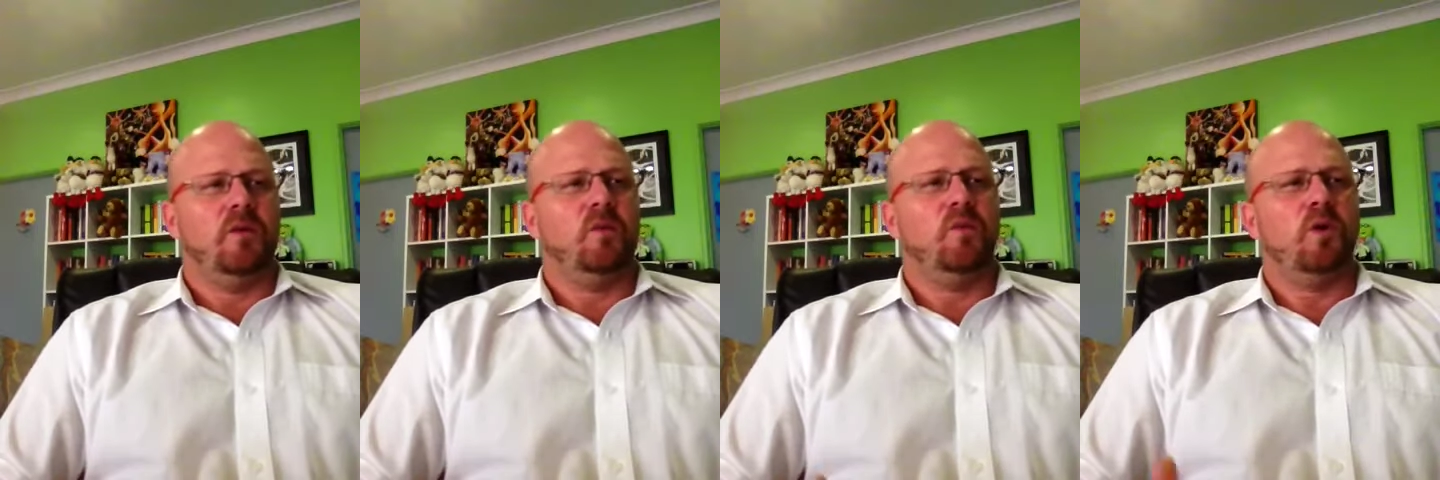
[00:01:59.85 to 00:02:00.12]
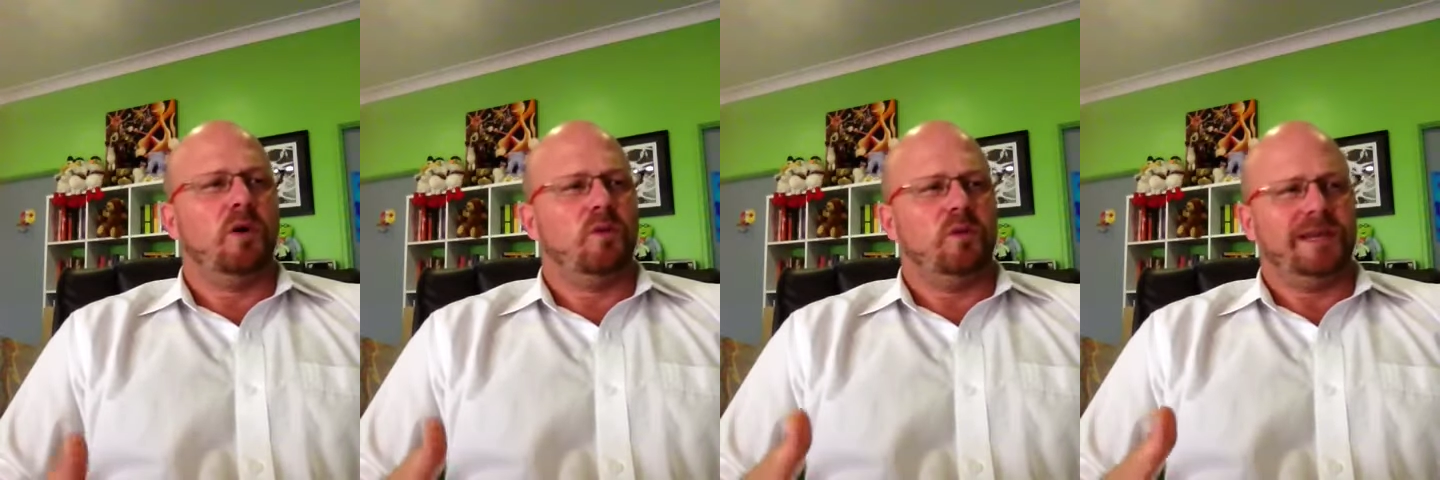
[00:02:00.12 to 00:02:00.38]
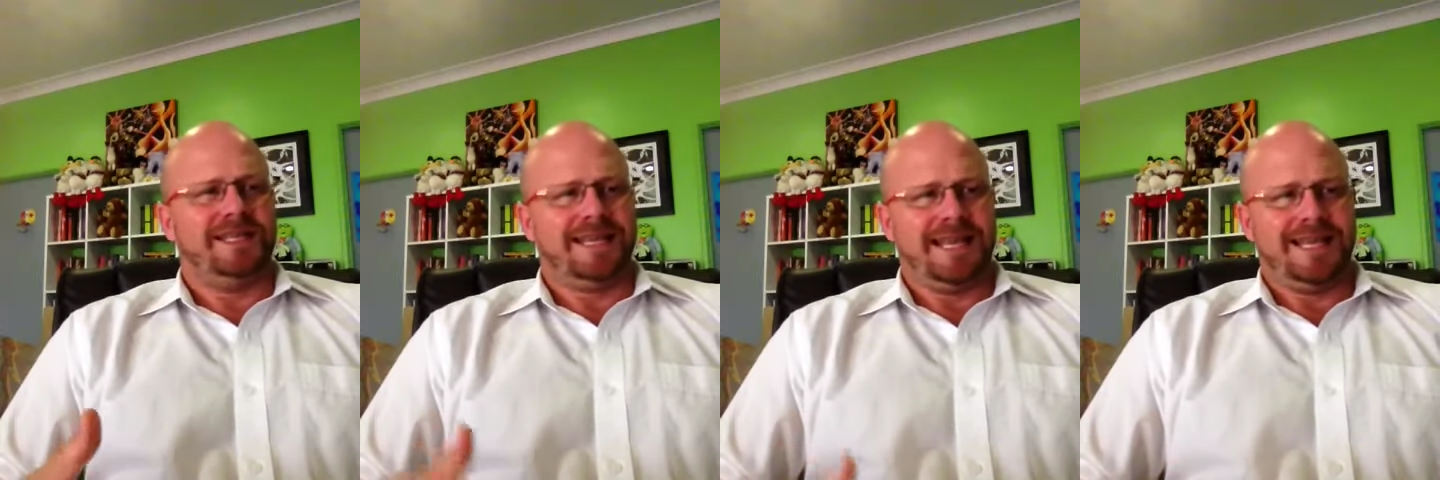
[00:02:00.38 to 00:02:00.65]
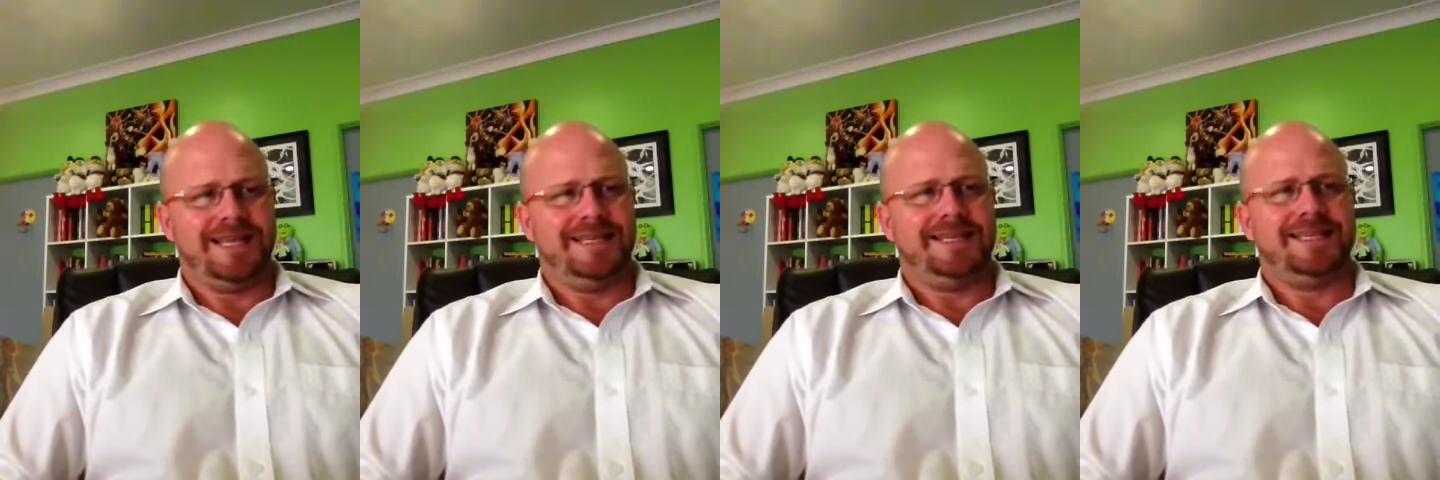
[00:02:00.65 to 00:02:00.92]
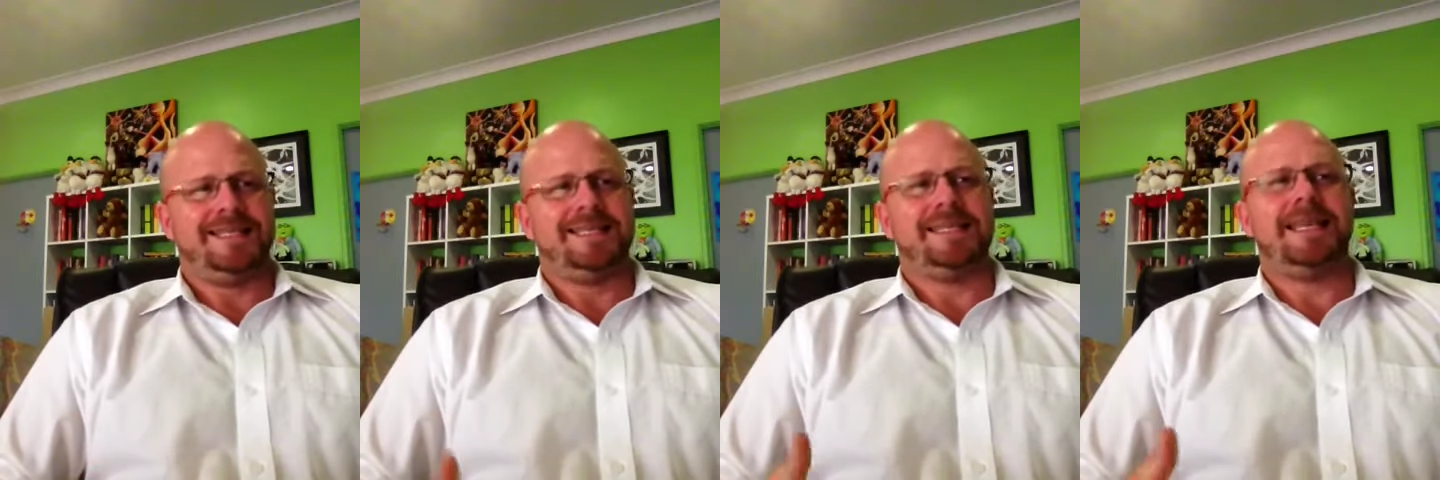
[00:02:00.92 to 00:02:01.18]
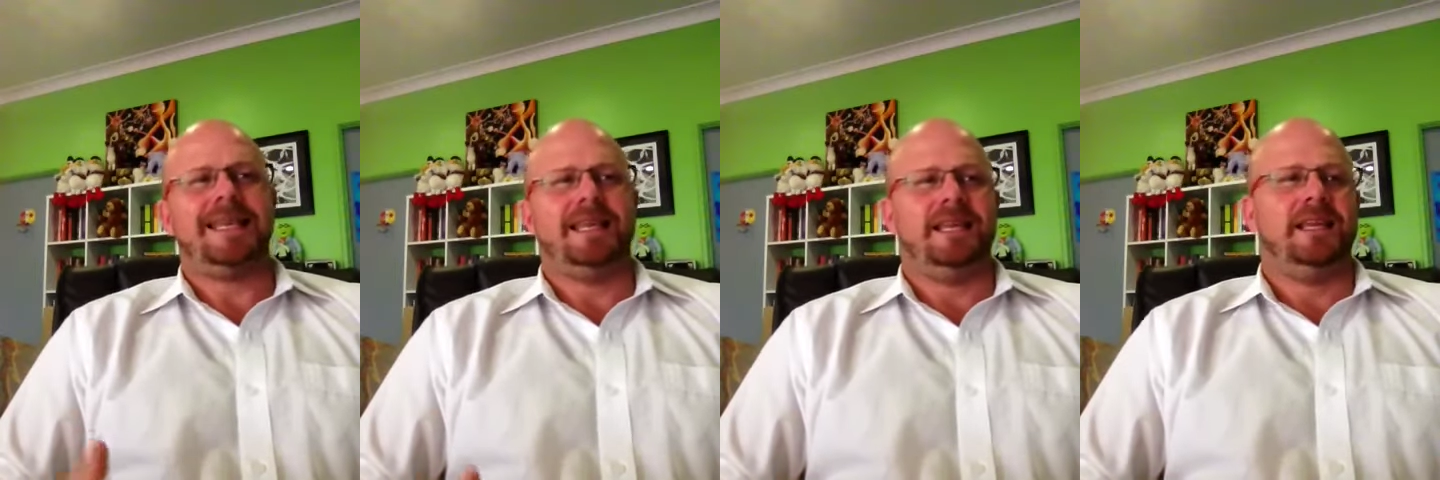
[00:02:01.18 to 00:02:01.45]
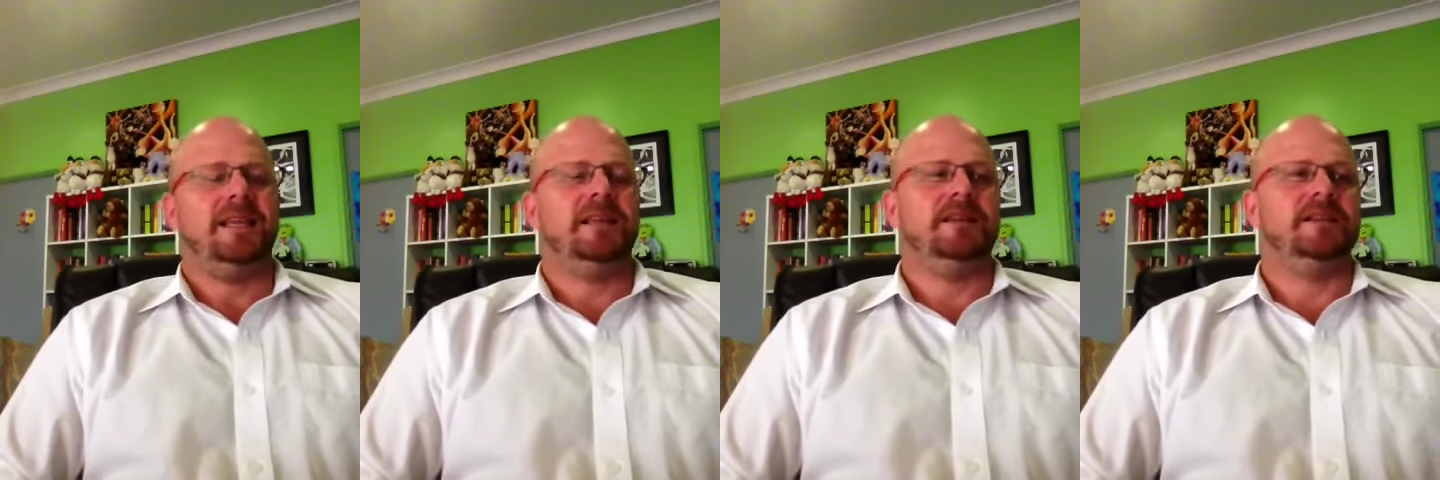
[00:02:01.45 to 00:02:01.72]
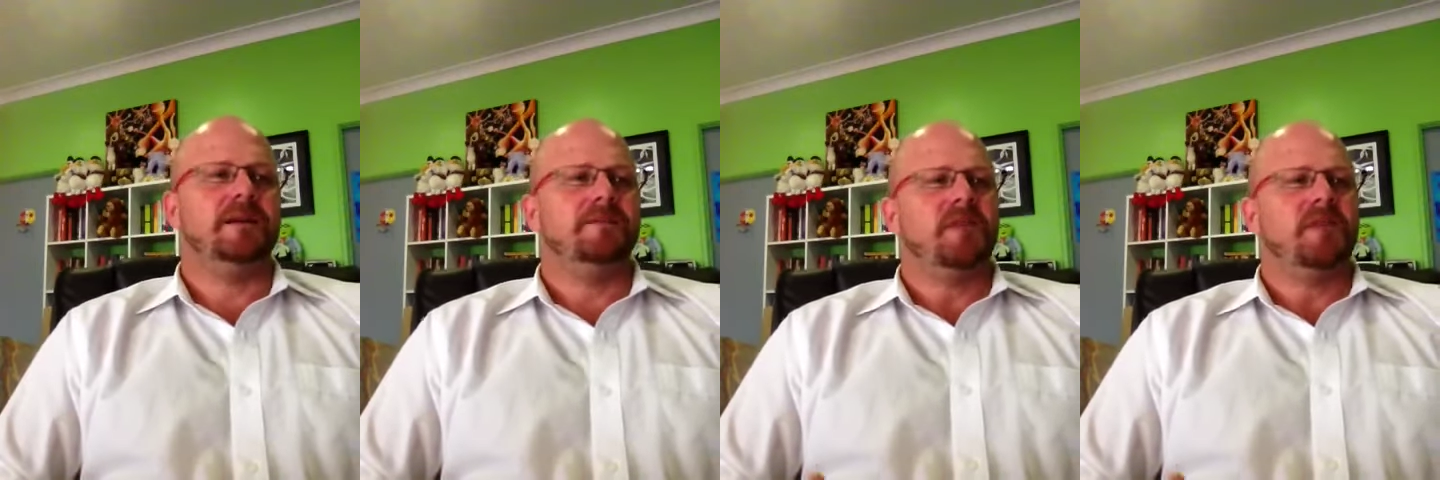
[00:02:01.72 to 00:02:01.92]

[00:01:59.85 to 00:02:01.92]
what we tend to see is